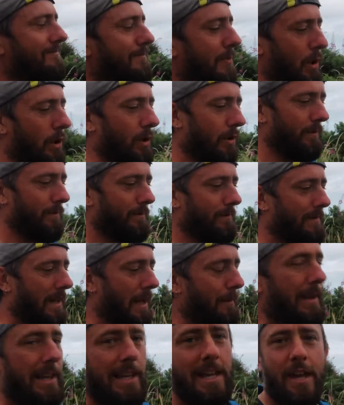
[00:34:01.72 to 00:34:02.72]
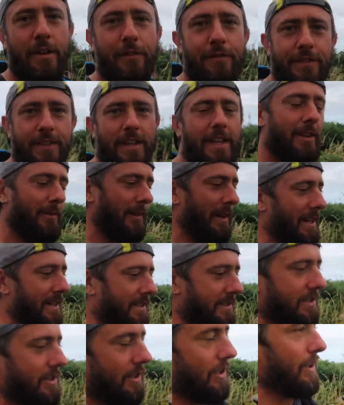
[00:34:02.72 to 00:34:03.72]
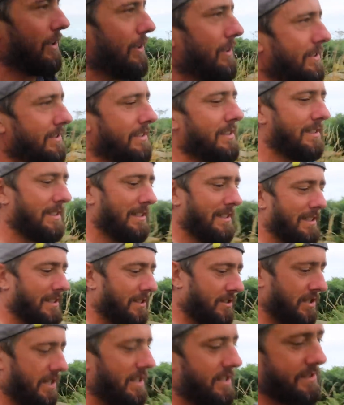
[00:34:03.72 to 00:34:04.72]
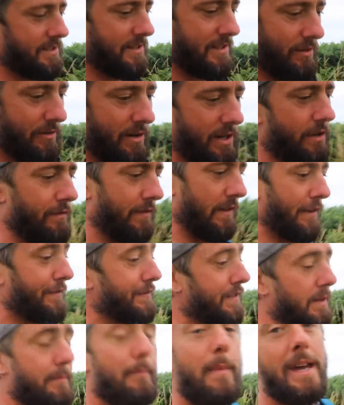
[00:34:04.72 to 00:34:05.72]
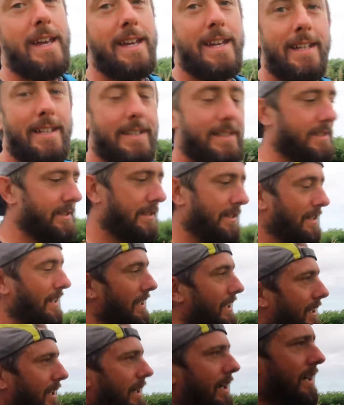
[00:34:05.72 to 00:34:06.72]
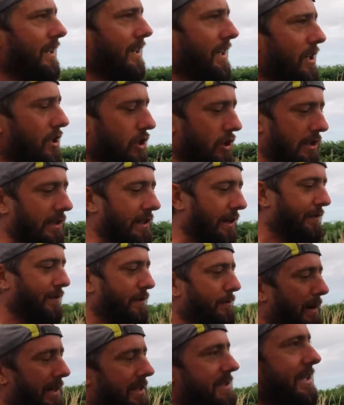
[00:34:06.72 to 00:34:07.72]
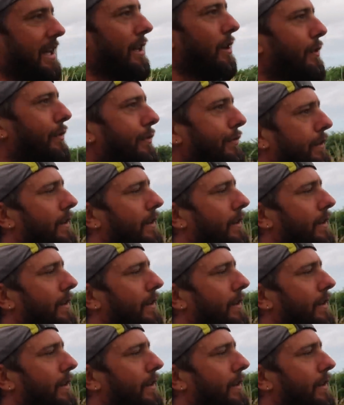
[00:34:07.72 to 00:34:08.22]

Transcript: But I'm a lift anyway, so. Cheers, Siri. You've lifted me, and I shall lift myself.